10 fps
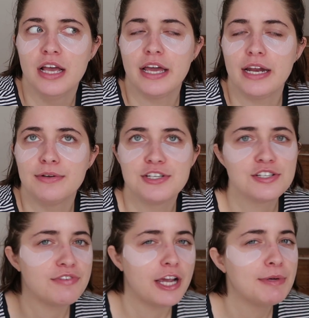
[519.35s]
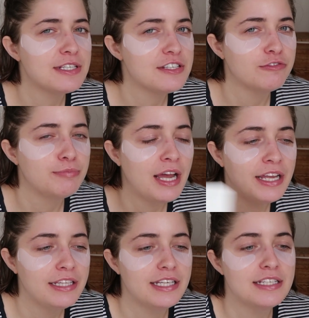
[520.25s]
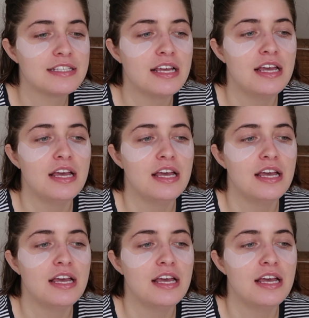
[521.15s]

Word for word: and I would just find myself buying this.